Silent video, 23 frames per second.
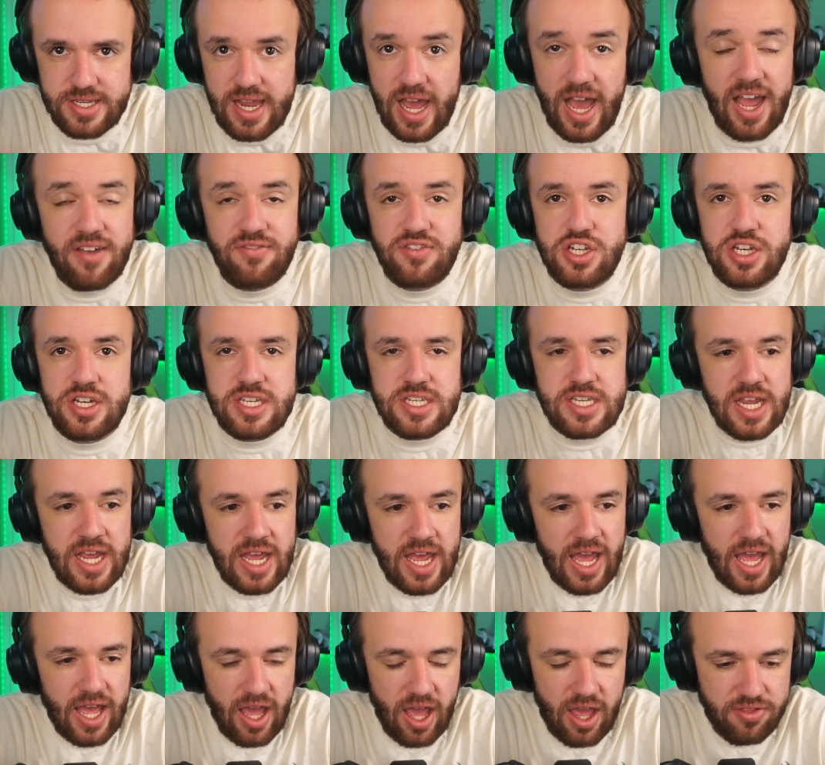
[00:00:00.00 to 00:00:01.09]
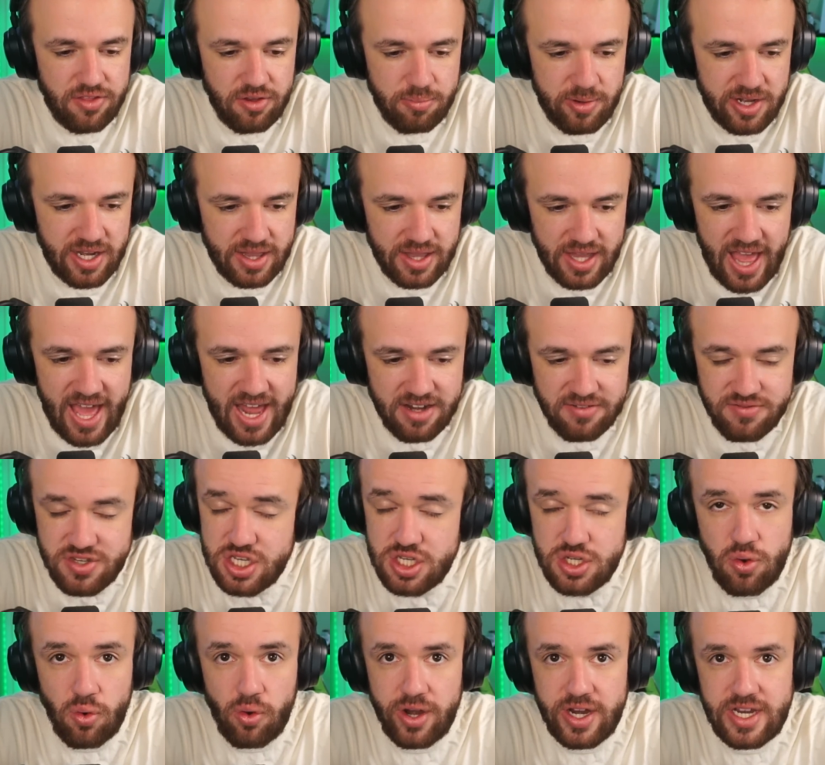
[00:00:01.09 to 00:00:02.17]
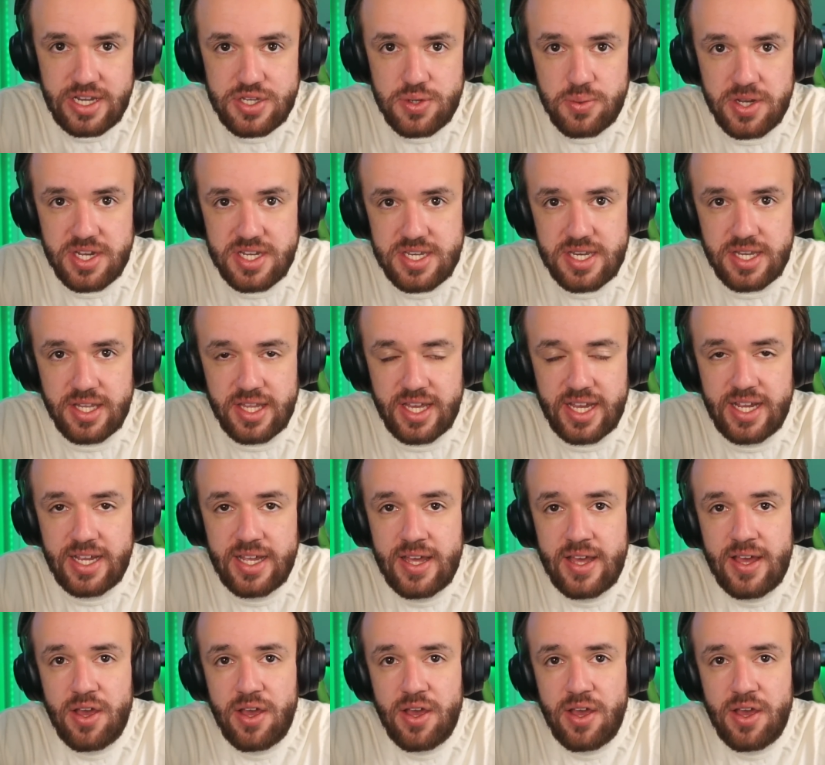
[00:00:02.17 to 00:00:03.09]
There've been a lot of stories recently